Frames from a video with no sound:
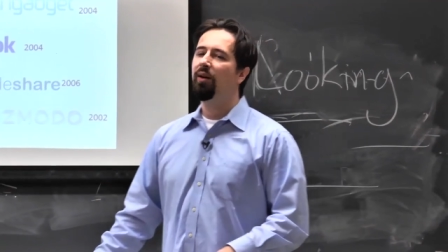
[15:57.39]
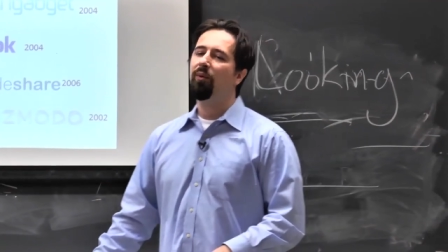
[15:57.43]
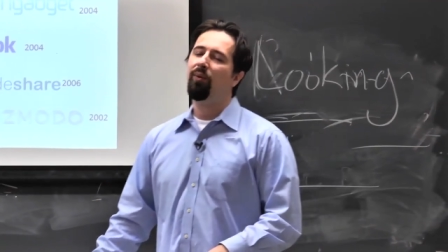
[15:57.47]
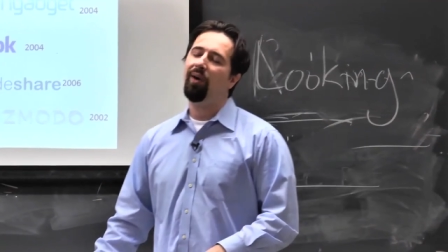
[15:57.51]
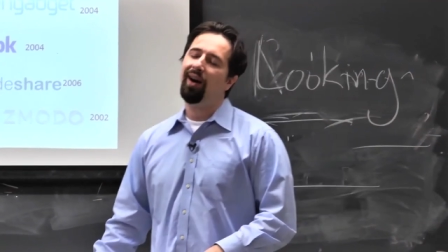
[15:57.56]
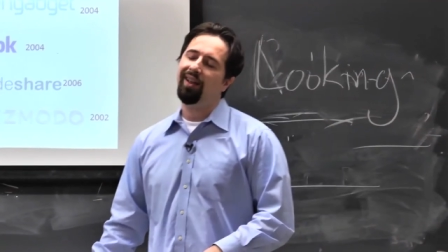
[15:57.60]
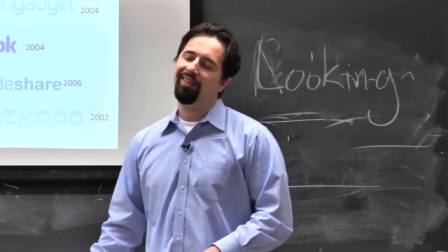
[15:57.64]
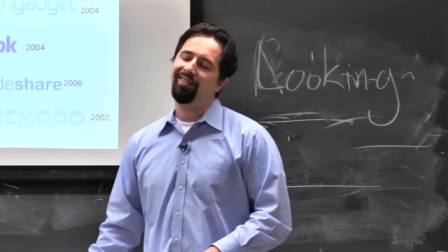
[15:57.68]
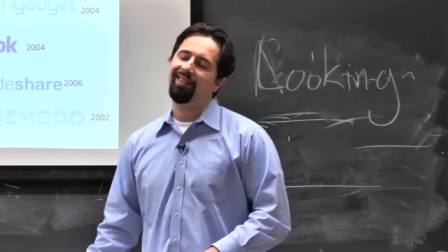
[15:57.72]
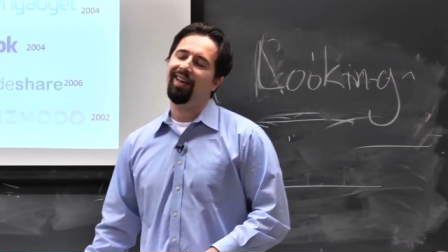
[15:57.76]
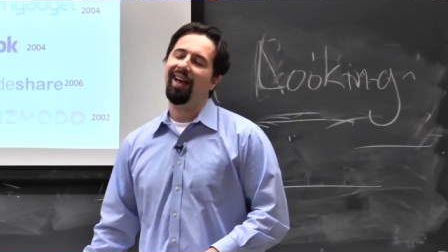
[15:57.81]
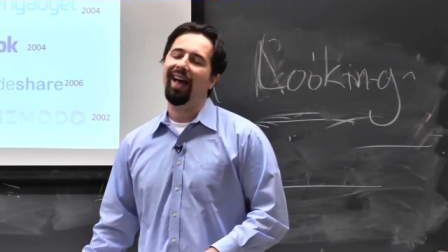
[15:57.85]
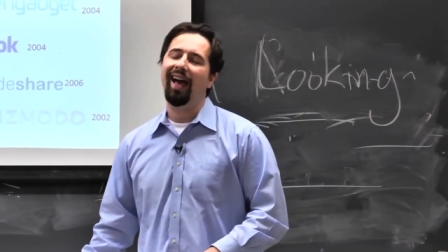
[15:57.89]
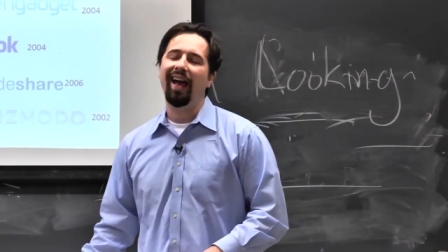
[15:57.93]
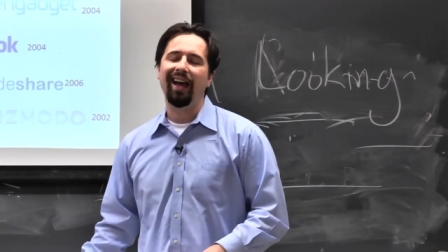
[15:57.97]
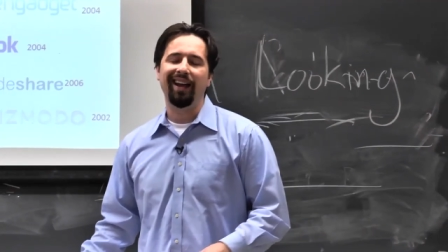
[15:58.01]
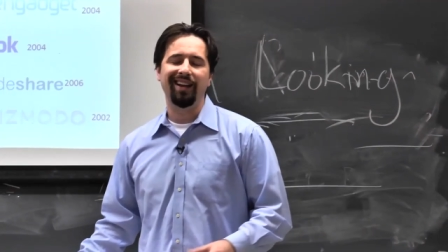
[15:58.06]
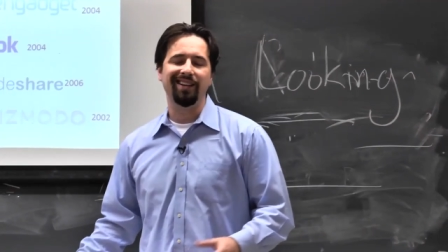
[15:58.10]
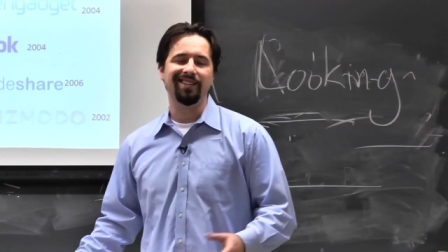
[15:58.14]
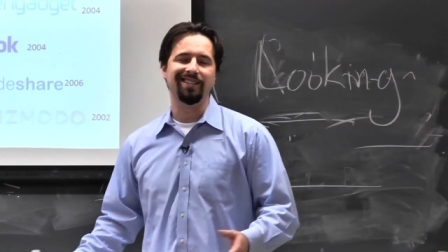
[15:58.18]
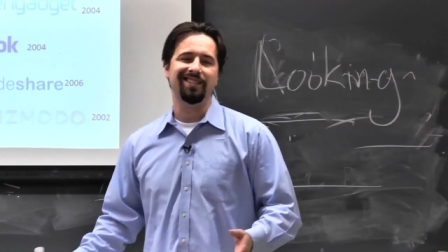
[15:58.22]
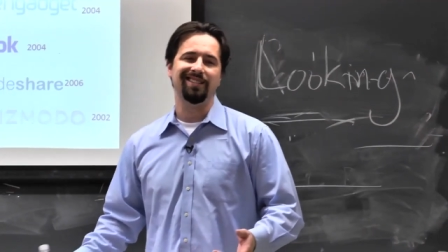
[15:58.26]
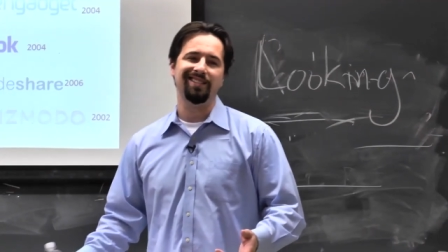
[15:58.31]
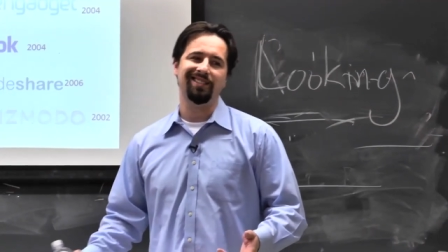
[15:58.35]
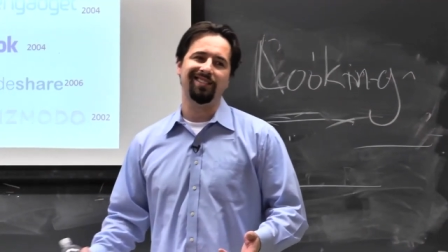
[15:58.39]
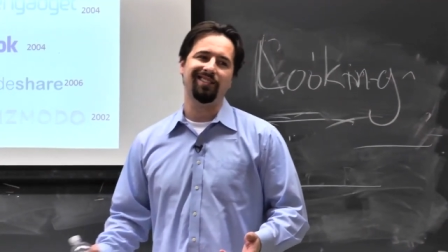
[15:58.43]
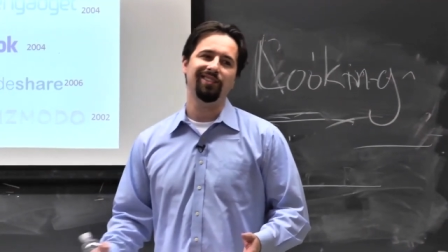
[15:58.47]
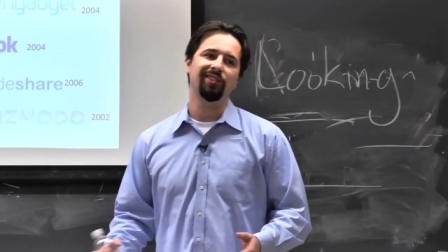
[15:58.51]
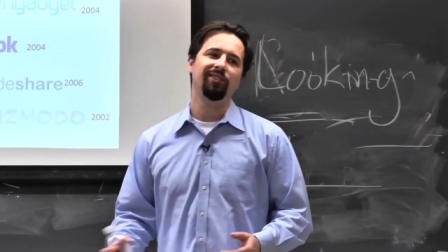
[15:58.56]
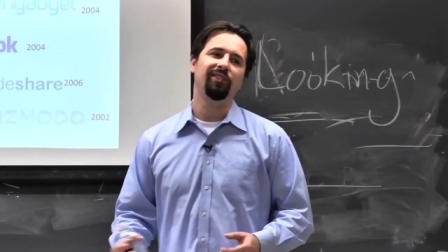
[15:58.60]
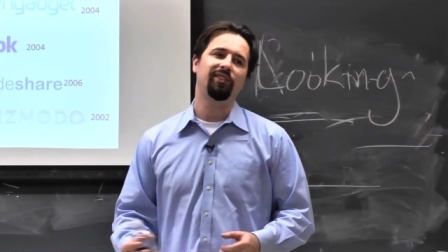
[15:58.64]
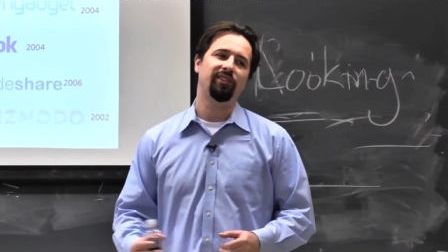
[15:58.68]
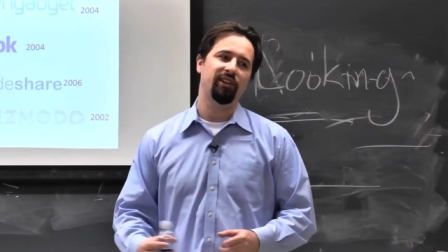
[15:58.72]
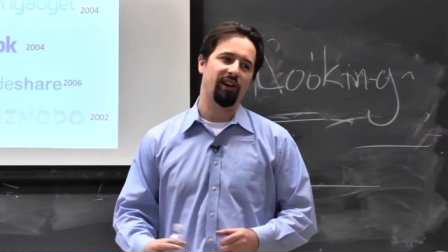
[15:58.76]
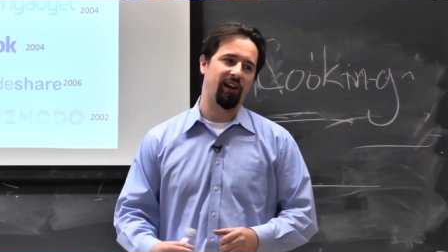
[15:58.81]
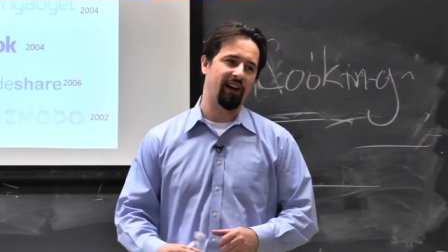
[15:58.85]
what the heck is this
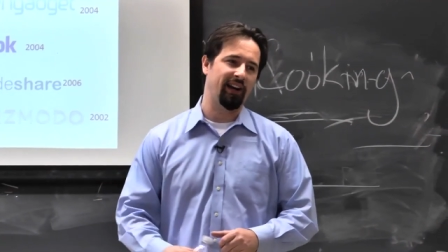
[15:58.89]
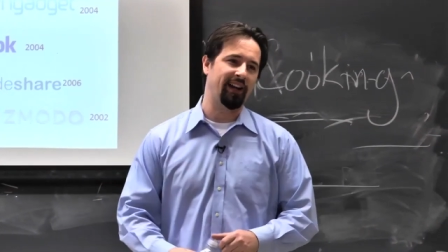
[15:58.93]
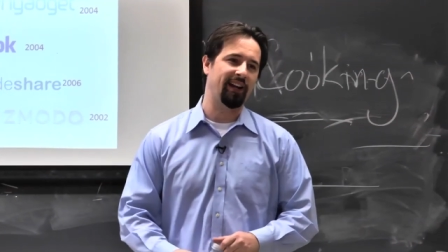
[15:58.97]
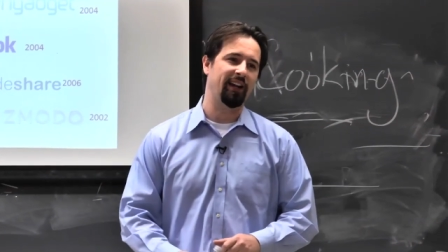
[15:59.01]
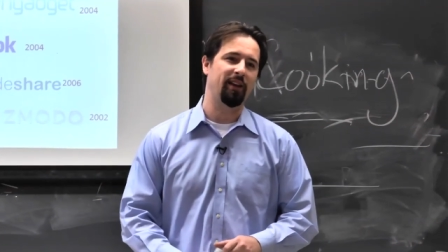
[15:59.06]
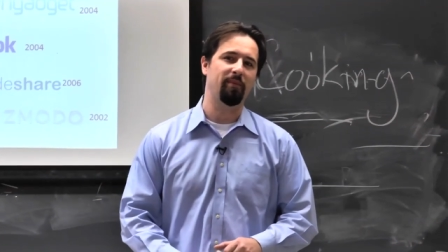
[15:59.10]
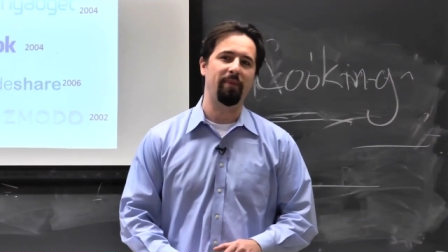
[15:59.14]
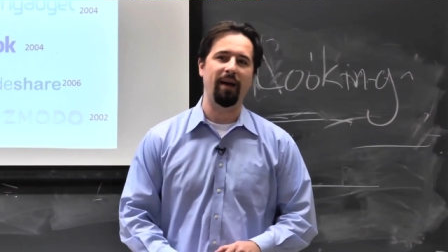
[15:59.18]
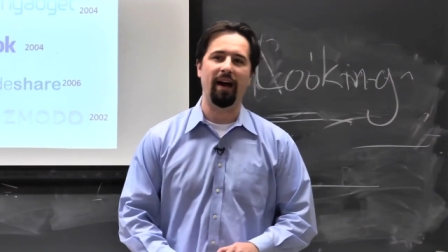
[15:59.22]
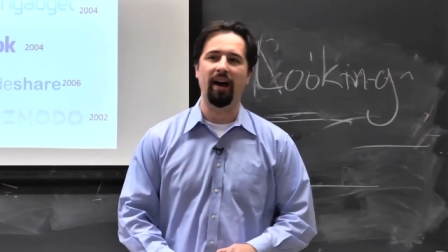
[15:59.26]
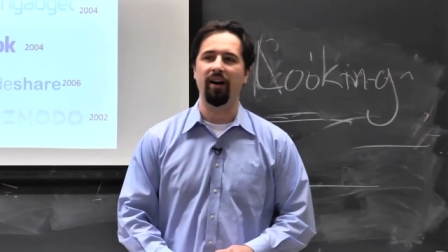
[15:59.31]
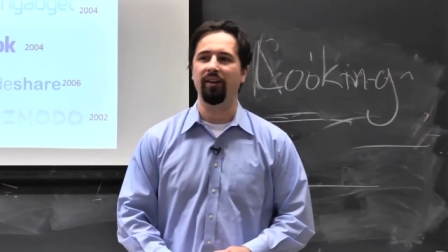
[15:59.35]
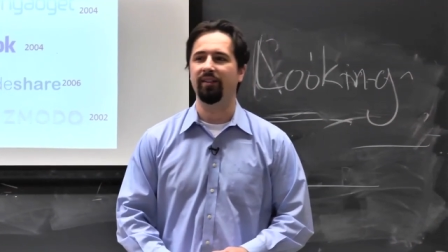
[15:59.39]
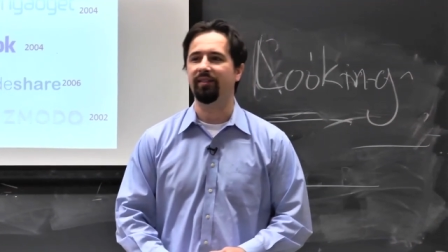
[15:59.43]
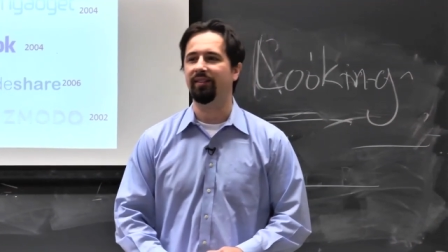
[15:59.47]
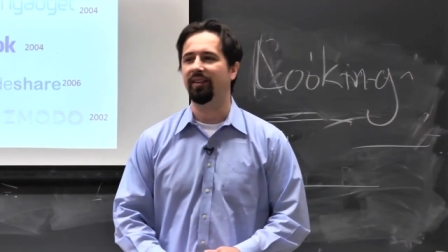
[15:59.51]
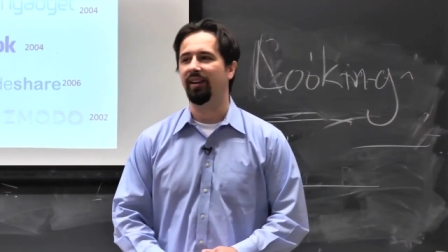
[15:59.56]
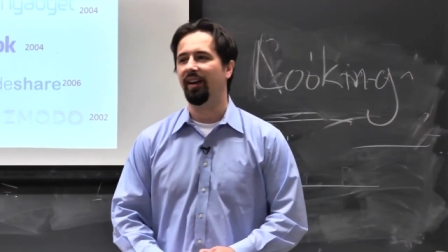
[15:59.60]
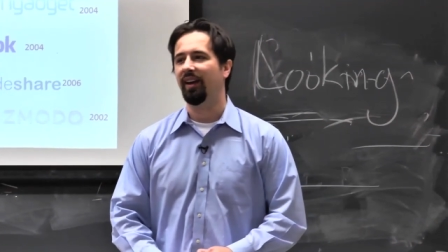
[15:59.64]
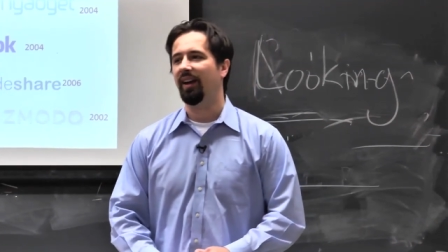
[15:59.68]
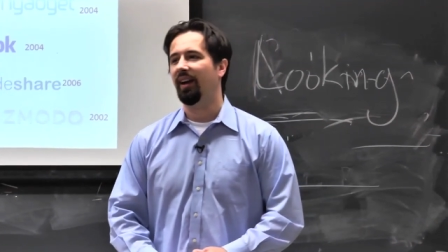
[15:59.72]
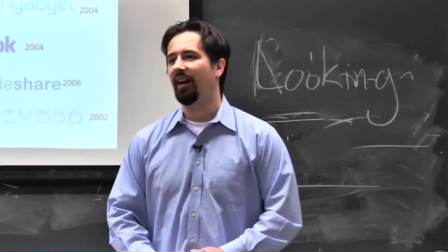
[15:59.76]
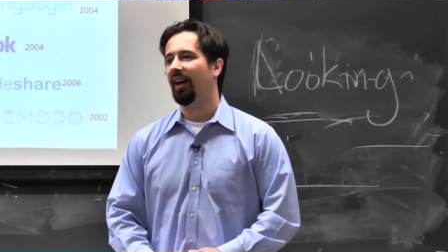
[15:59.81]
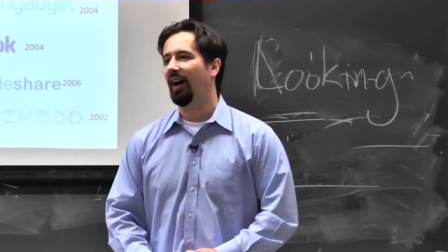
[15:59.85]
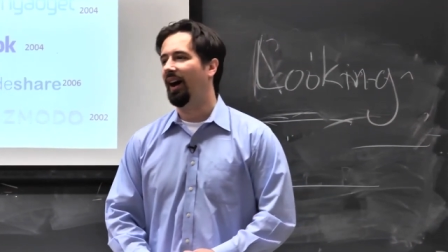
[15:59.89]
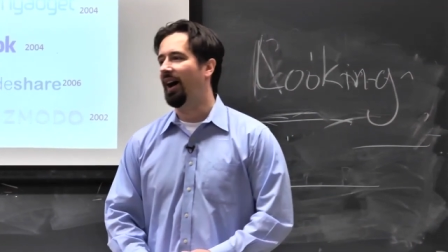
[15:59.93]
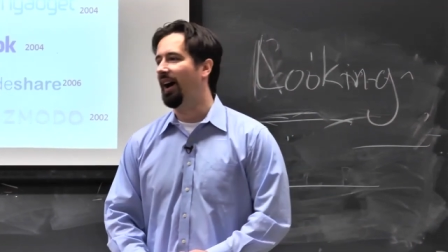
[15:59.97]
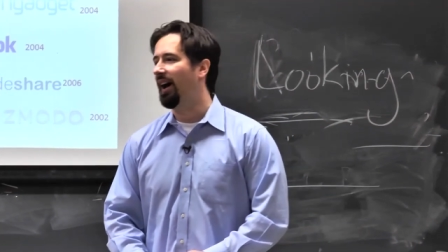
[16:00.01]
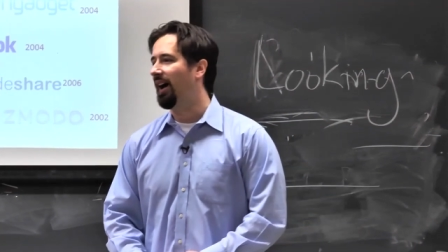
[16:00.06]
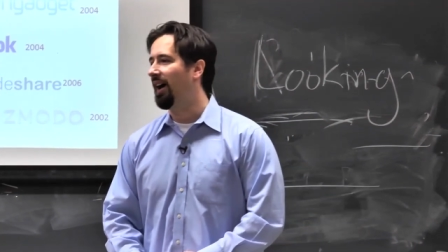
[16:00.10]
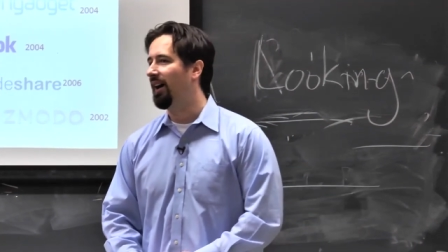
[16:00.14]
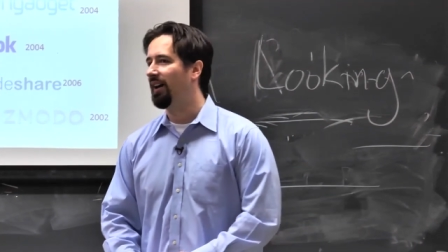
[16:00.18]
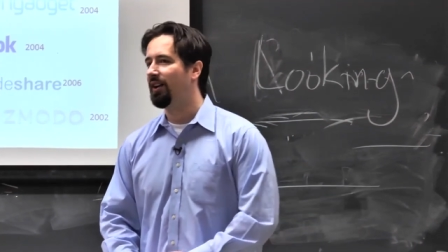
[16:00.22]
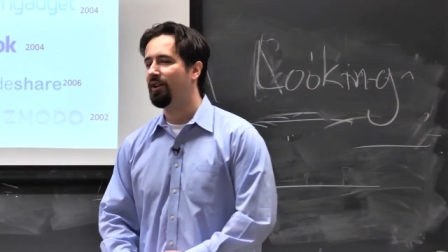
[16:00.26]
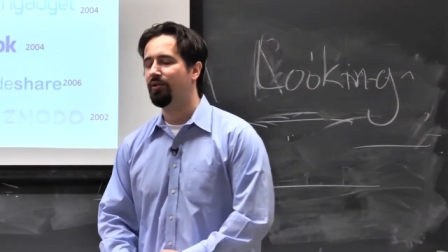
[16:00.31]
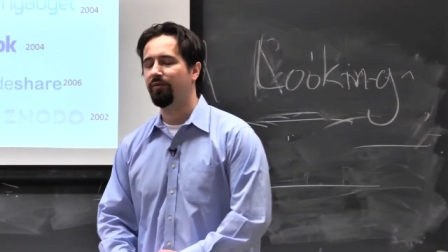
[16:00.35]
dude talking about
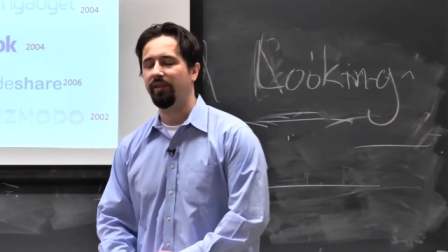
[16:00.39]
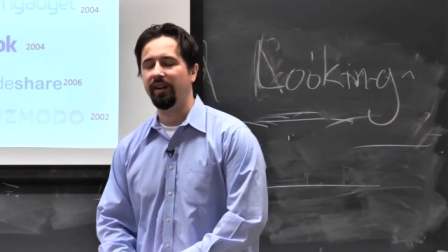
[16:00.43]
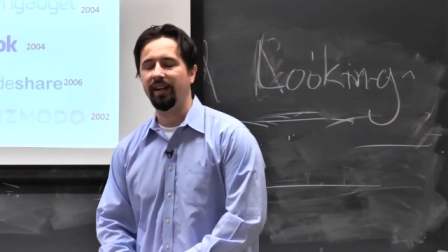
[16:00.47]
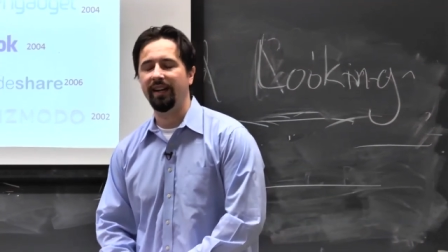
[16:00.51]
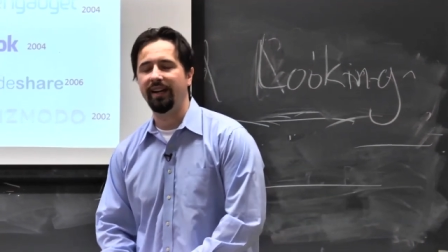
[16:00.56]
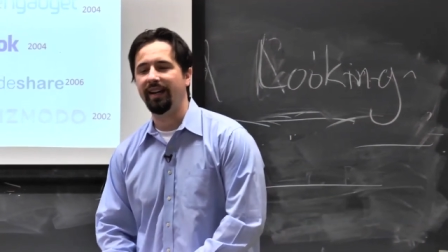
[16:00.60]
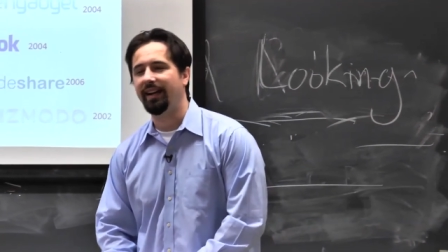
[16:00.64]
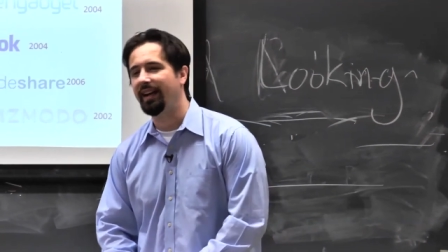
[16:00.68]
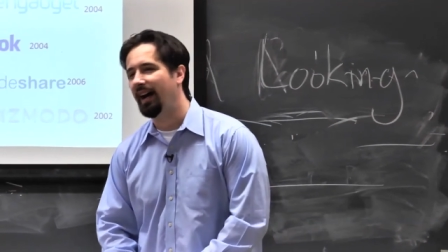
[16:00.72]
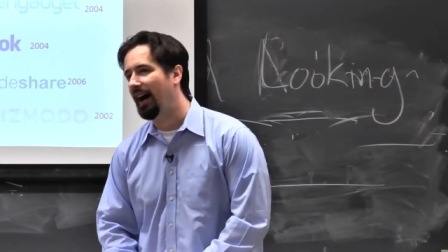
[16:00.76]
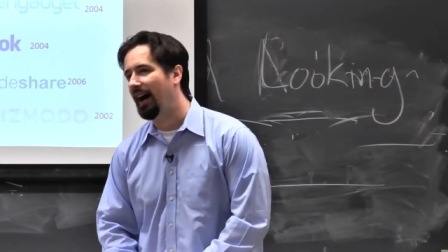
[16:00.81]
uh, Greek